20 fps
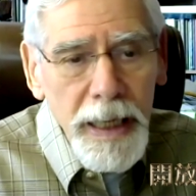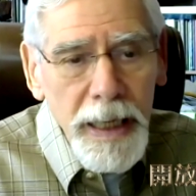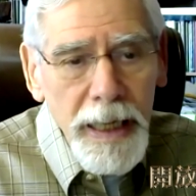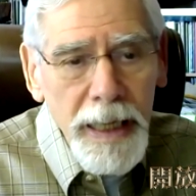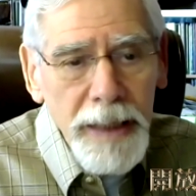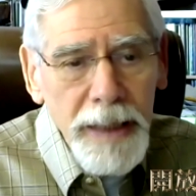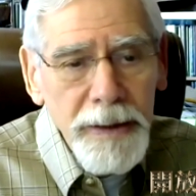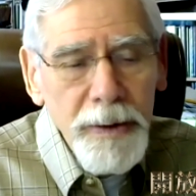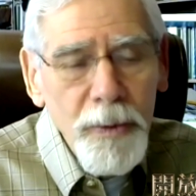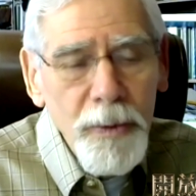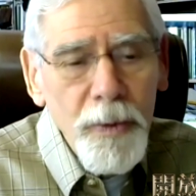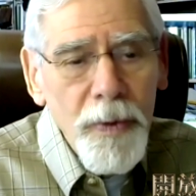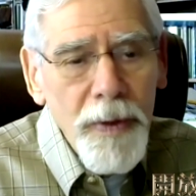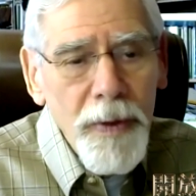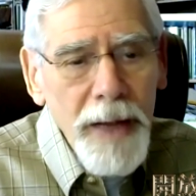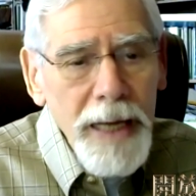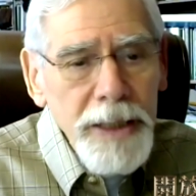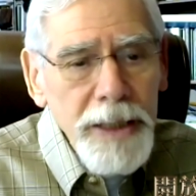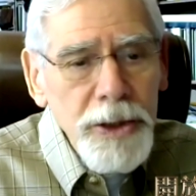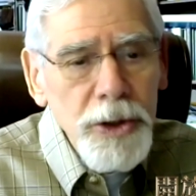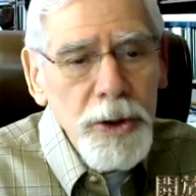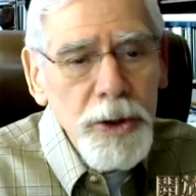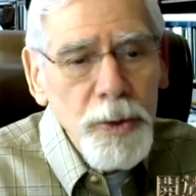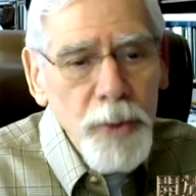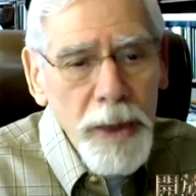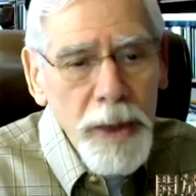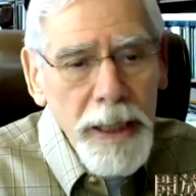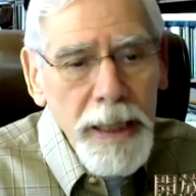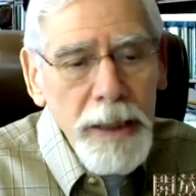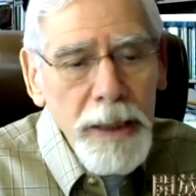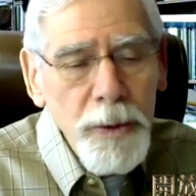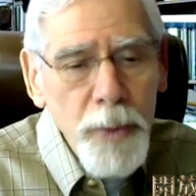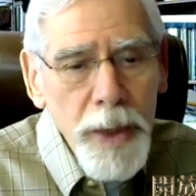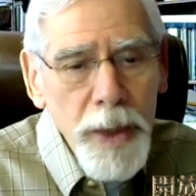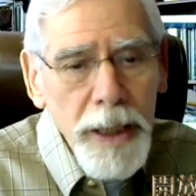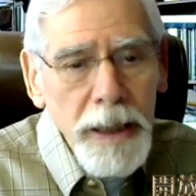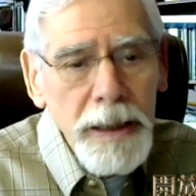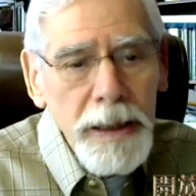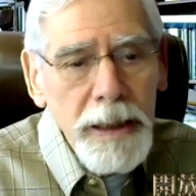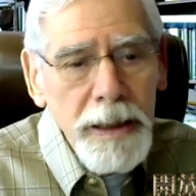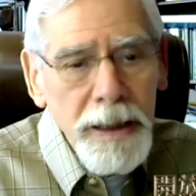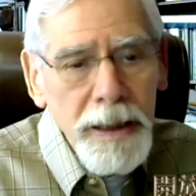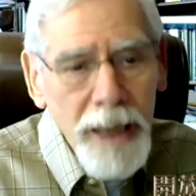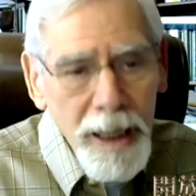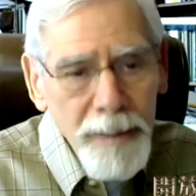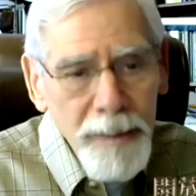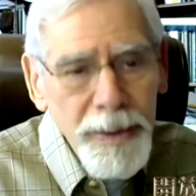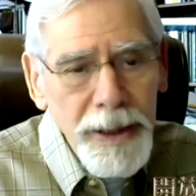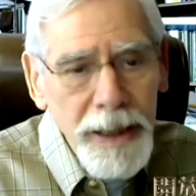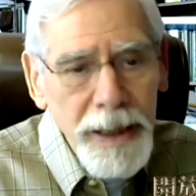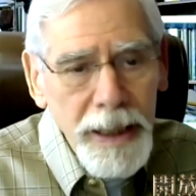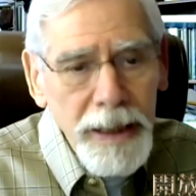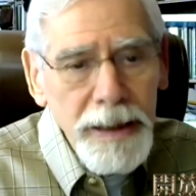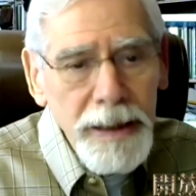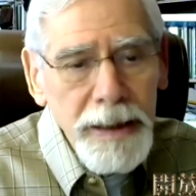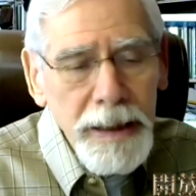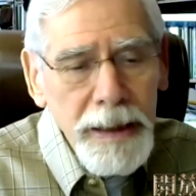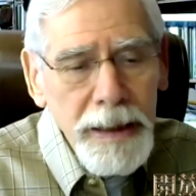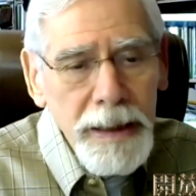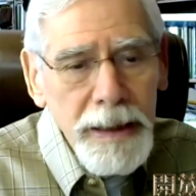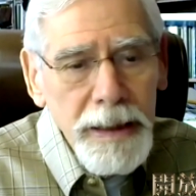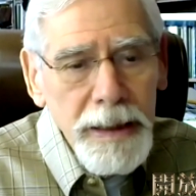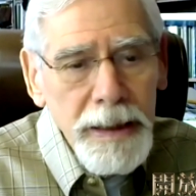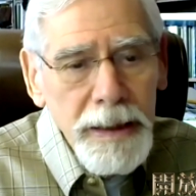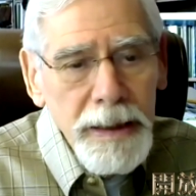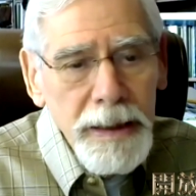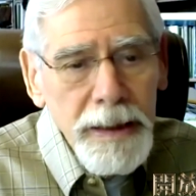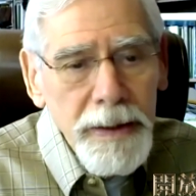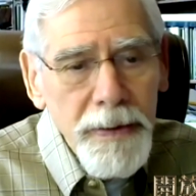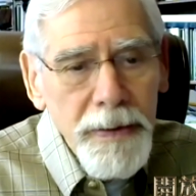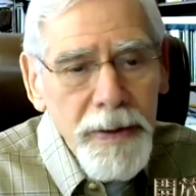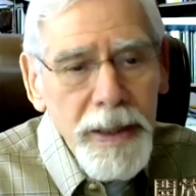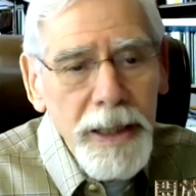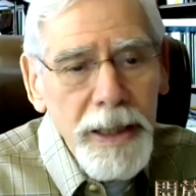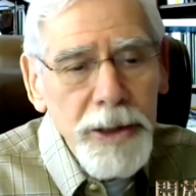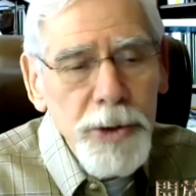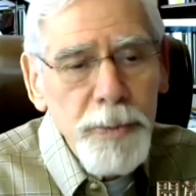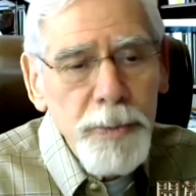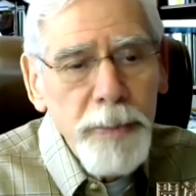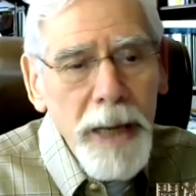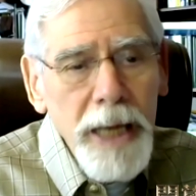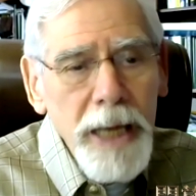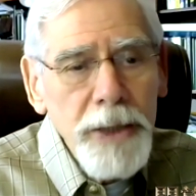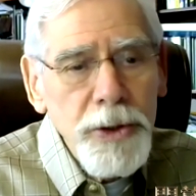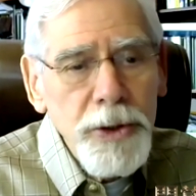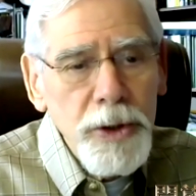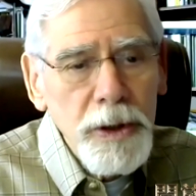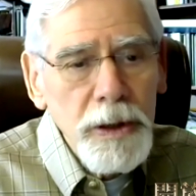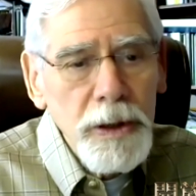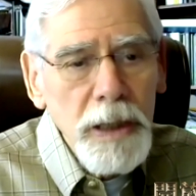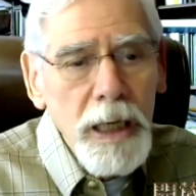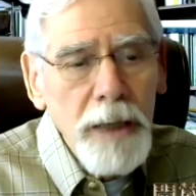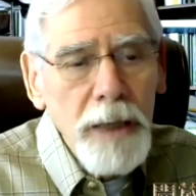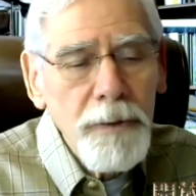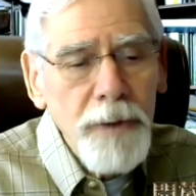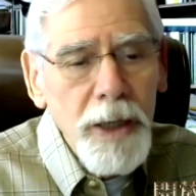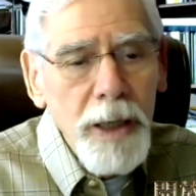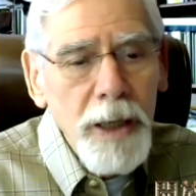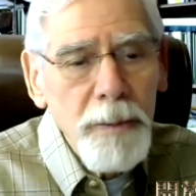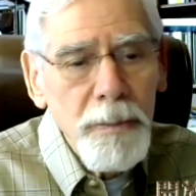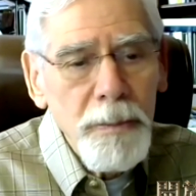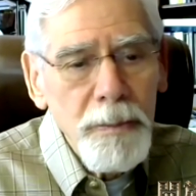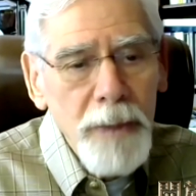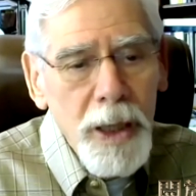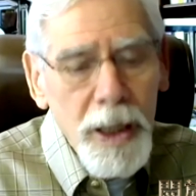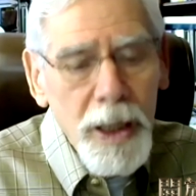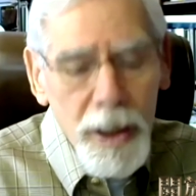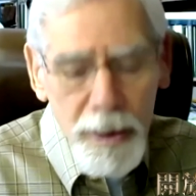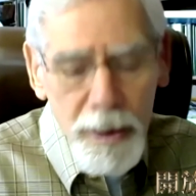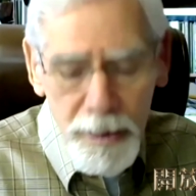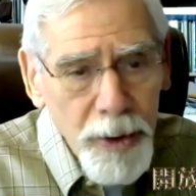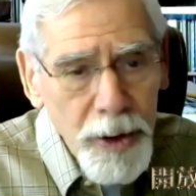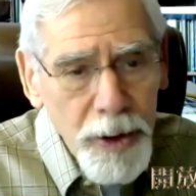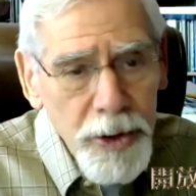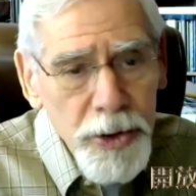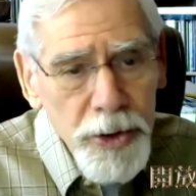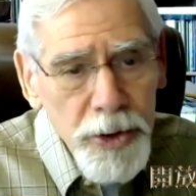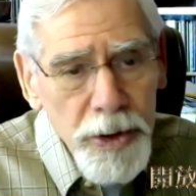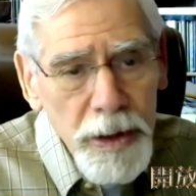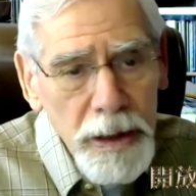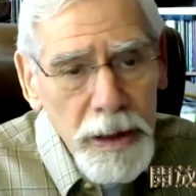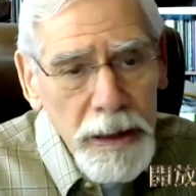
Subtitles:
And that's the way we can accommodate the expansion of our commerce,